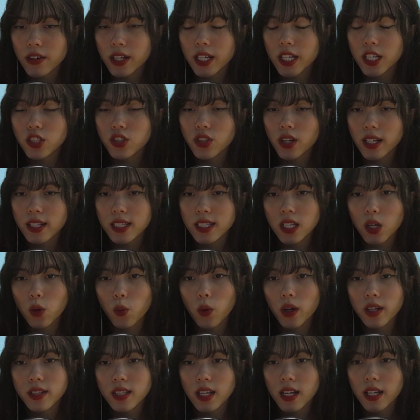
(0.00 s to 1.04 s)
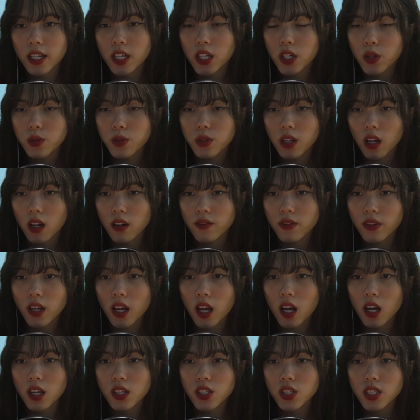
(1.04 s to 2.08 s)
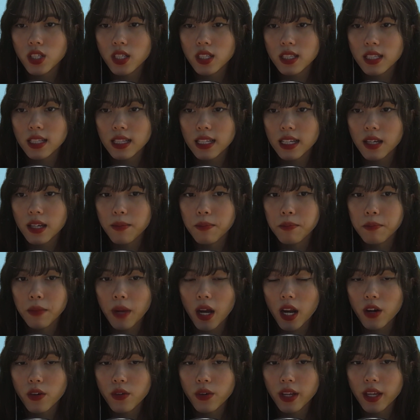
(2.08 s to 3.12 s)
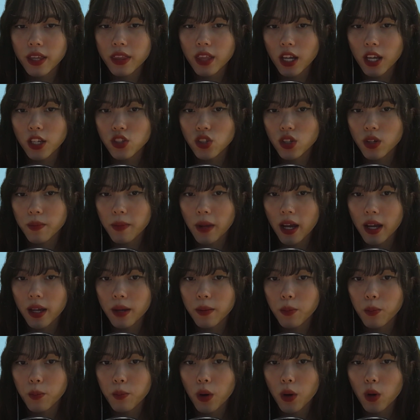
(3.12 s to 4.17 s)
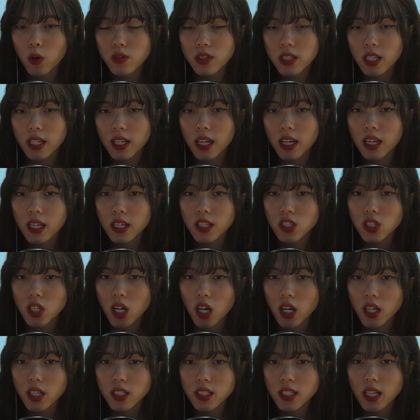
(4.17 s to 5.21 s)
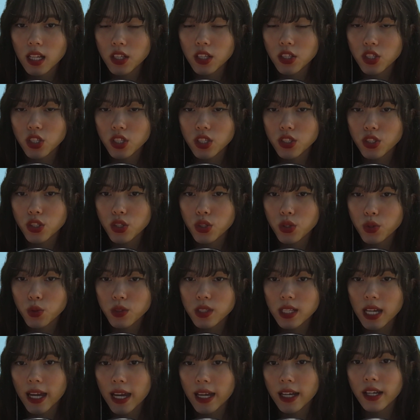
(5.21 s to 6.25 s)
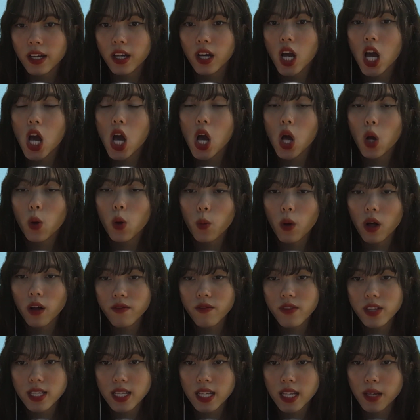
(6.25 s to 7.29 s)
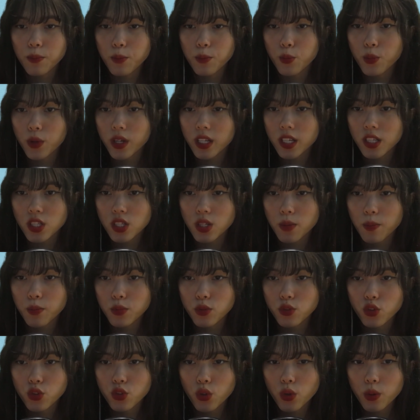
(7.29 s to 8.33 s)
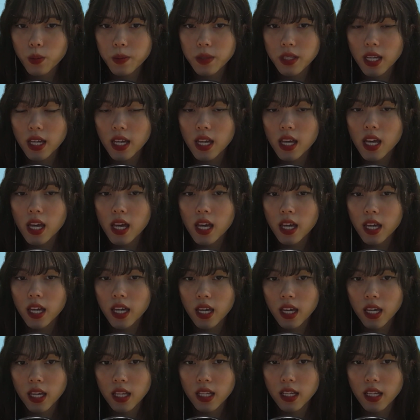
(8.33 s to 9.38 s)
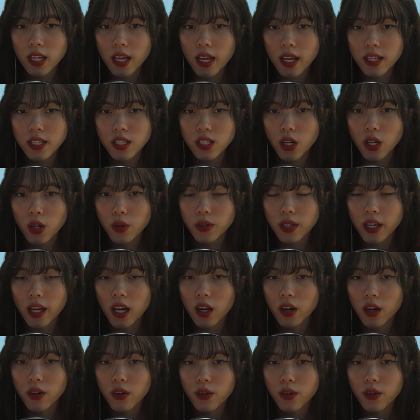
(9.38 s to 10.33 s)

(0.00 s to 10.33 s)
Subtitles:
Truss was accused of consciously mirroring Thatcher by posing in a Challenger 2 tank while visiting British troops in Estonia.